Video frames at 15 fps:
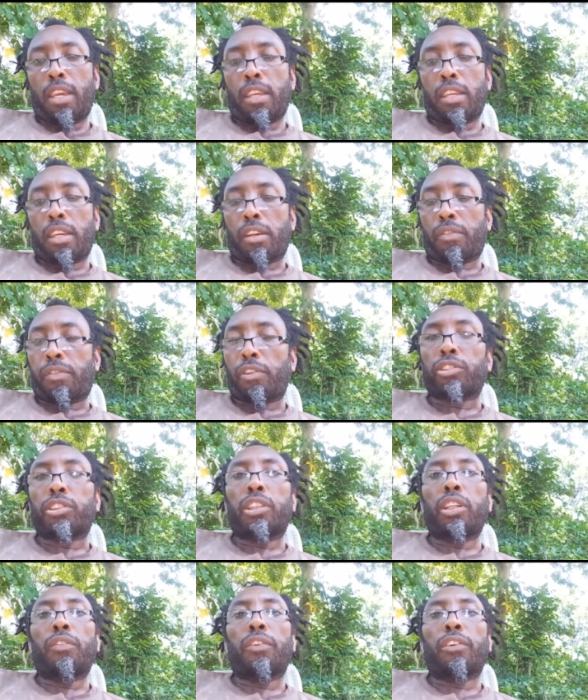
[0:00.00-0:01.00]
Yeah, first
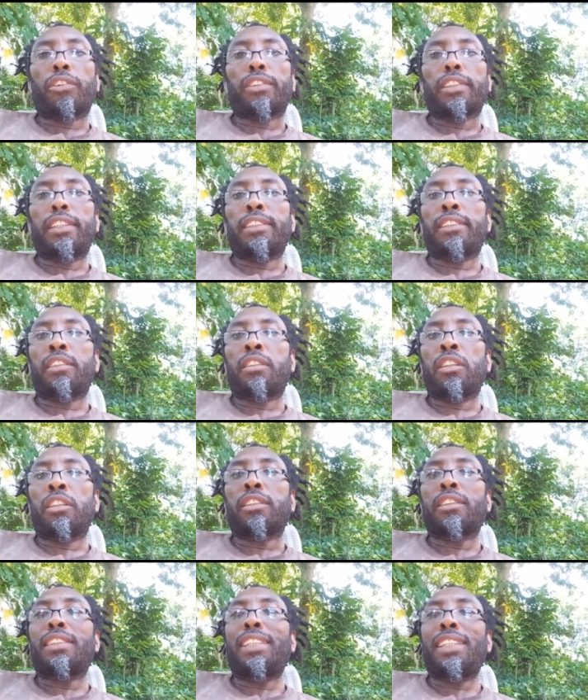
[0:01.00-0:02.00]
thing first is the
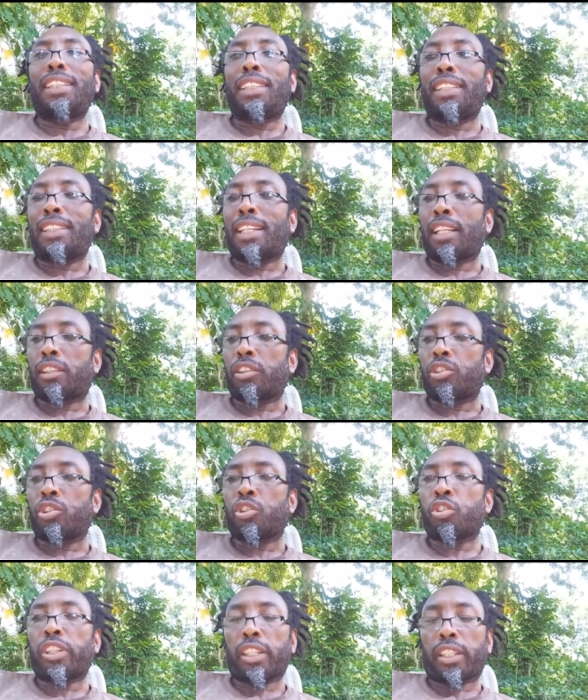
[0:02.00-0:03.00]
tea that you
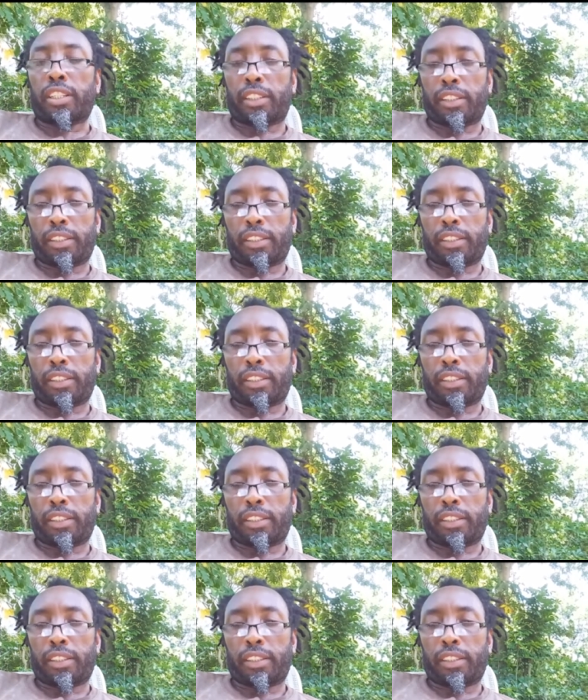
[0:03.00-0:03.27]
drink.